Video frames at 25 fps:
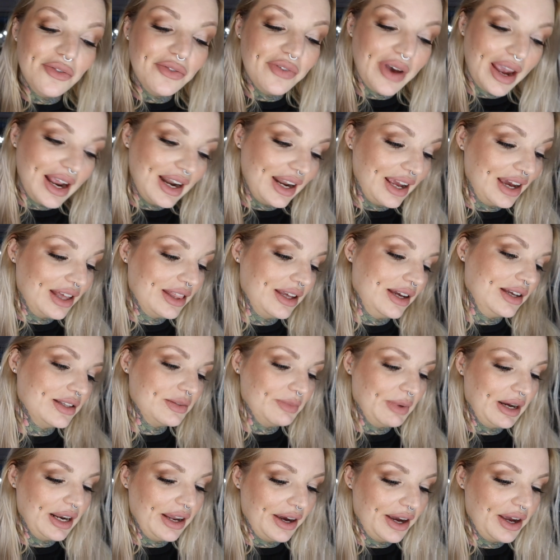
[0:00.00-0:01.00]
failure that
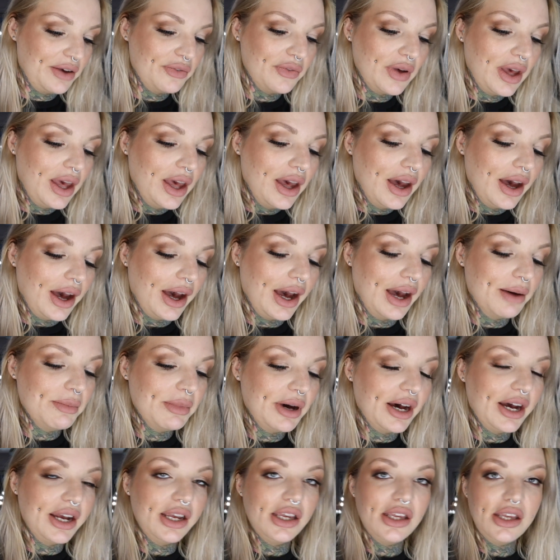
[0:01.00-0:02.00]
is my life.
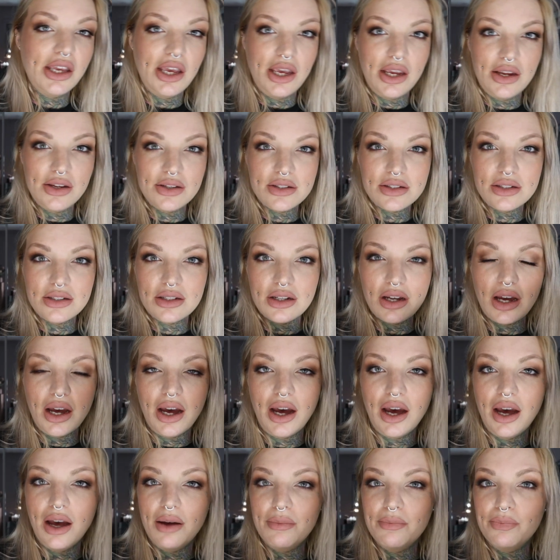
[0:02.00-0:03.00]

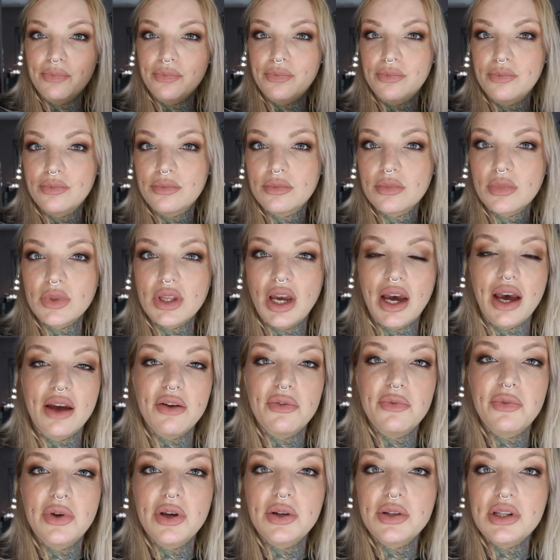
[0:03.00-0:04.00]

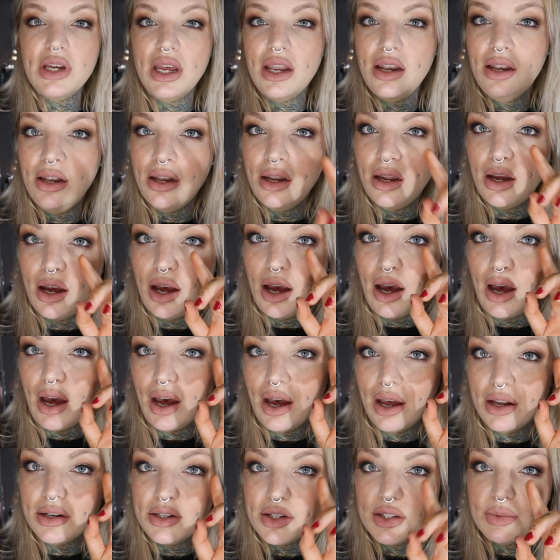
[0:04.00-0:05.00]
I filled in
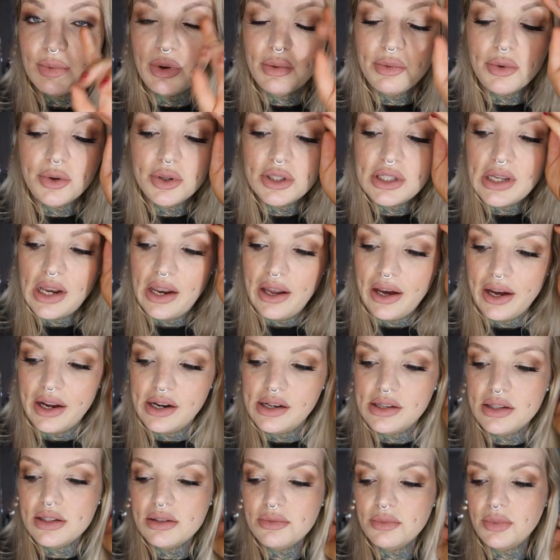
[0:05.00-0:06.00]
just my
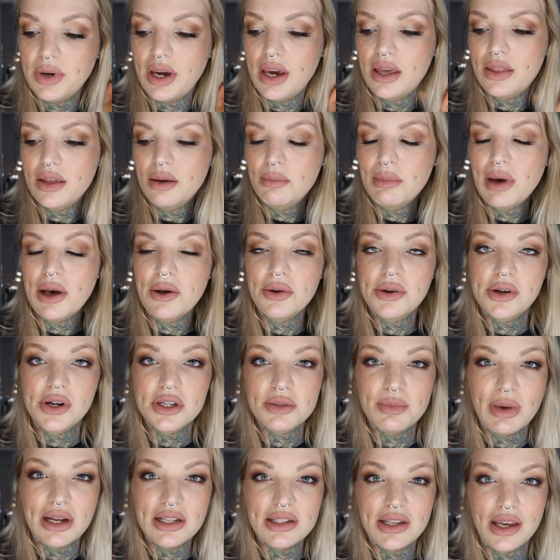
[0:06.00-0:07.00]
waterlines with a Elcie
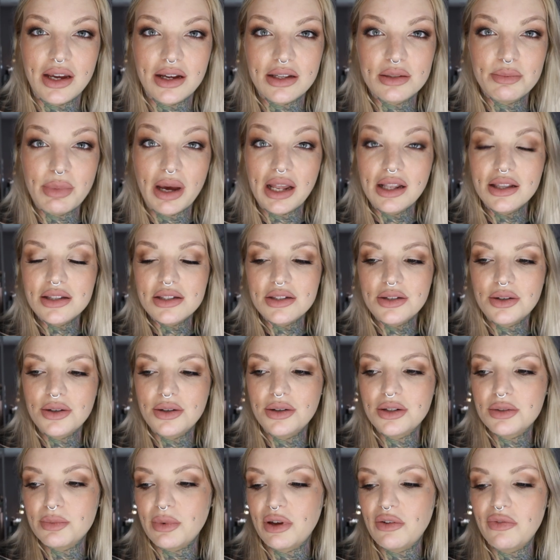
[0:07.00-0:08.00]
Cosmetics
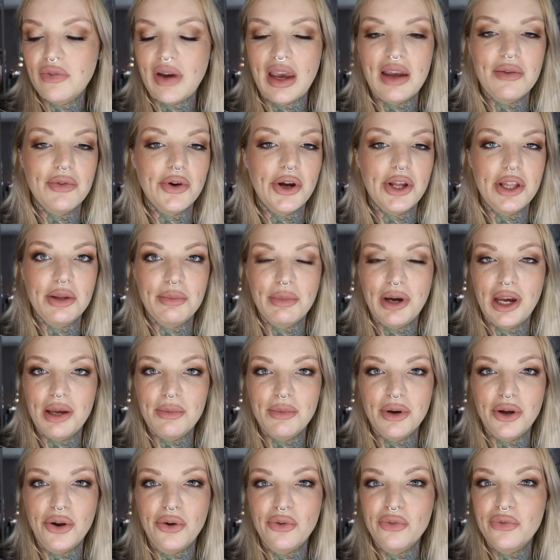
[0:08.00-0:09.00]
pencil. It's my favourite at the
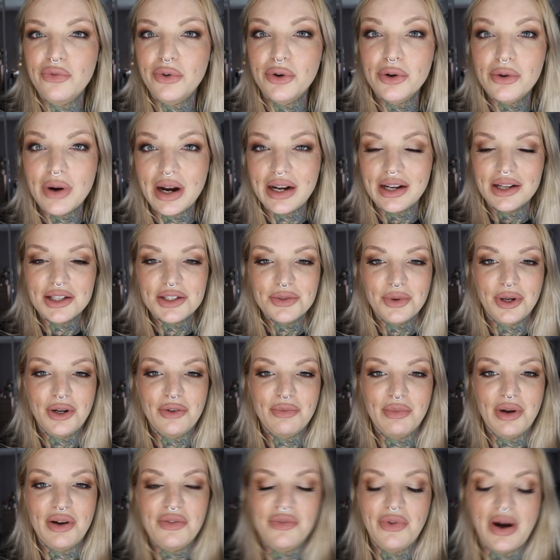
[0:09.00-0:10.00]
moment. Full credit to one
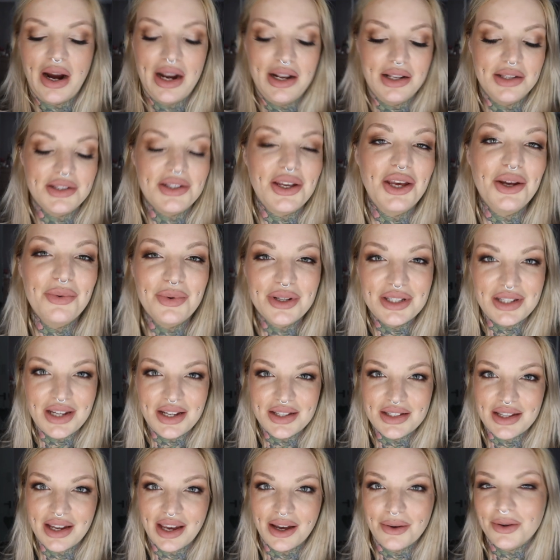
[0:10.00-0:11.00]
of my friends who was
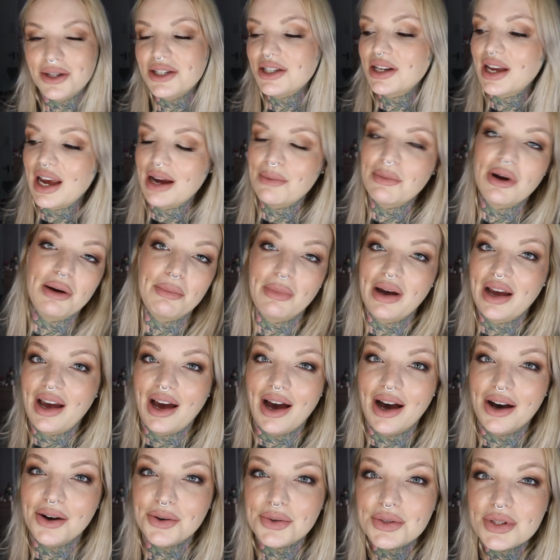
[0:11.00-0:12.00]
using it when she came around my
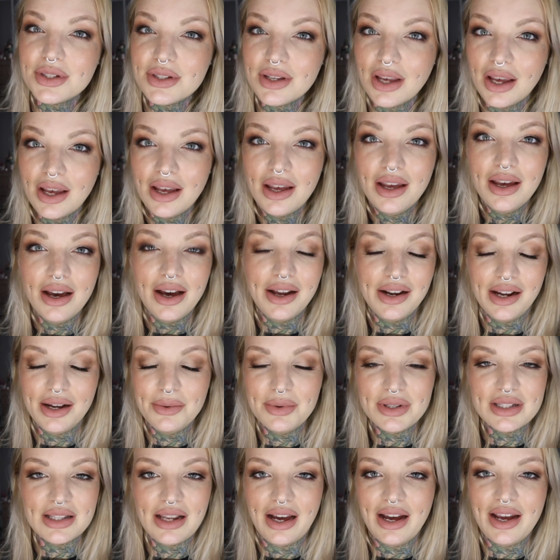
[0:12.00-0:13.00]
house, and
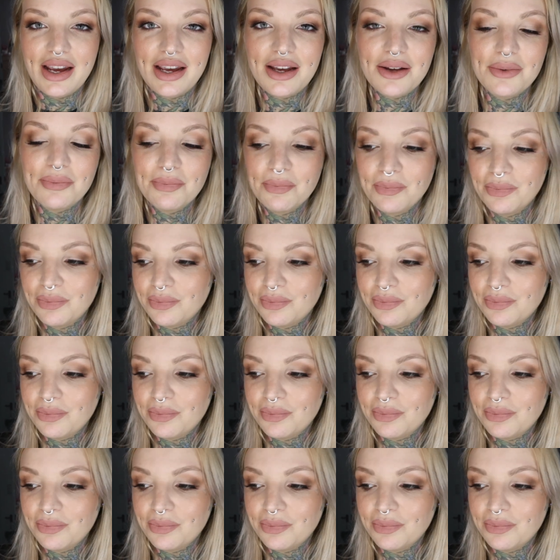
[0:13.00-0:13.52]
I was like,